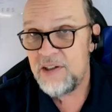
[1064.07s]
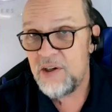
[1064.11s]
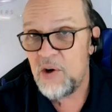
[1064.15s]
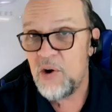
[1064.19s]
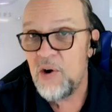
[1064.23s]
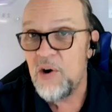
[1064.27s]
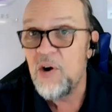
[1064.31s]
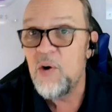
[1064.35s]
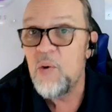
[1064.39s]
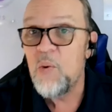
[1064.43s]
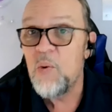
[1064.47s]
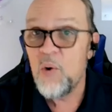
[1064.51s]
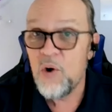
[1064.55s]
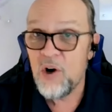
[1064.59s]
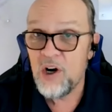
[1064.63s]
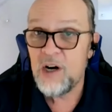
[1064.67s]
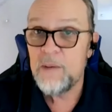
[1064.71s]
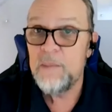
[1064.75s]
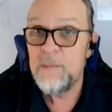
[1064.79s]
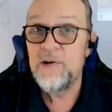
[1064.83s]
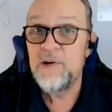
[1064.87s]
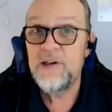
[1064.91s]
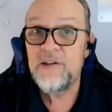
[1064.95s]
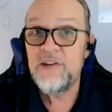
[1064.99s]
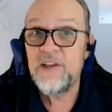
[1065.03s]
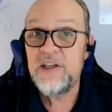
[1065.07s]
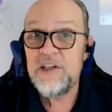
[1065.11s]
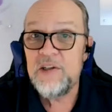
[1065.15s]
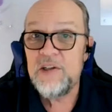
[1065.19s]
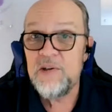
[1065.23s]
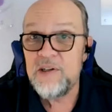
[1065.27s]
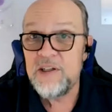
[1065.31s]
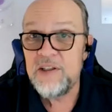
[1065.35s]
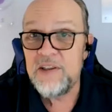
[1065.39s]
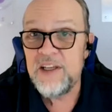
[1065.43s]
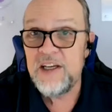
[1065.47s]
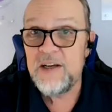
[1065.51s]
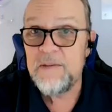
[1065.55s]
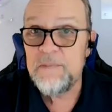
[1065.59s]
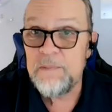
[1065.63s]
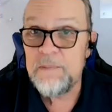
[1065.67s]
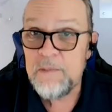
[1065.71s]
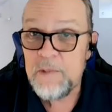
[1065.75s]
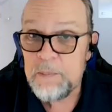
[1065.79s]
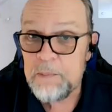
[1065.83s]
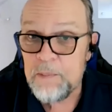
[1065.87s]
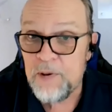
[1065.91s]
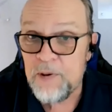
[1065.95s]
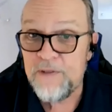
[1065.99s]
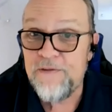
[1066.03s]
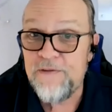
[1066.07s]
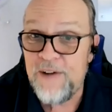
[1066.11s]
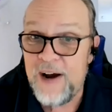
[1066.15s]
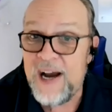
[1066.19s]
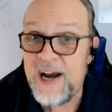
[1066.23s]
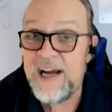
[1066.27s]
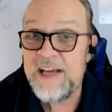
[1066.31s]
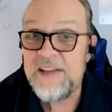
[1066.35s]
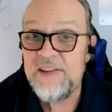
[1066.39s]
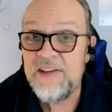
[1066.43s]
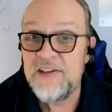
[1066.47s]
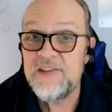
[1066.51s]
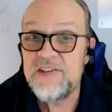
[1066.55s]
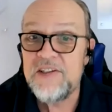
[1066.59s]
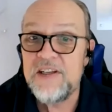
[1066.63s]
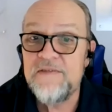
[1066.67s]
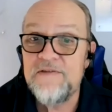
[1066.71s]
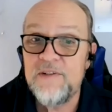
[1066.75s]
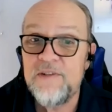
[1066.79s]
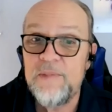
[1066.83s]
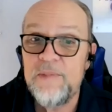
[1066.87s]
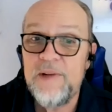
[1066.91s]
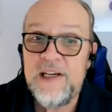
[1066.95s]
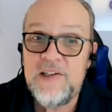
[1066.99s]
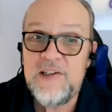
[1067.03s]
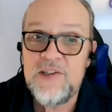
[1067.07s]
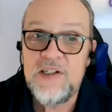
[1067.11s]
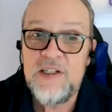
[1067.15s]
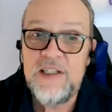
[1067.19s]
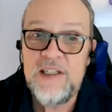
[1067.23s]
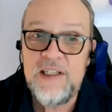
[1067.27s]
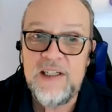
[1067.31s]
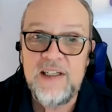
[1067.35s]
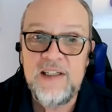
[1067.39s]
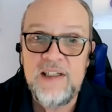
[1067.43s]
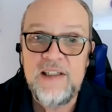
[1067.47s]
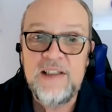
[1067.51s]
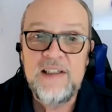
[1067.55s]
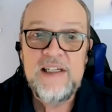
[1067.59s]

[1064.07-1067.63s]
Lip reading: or a workbook that you can then provide this information in.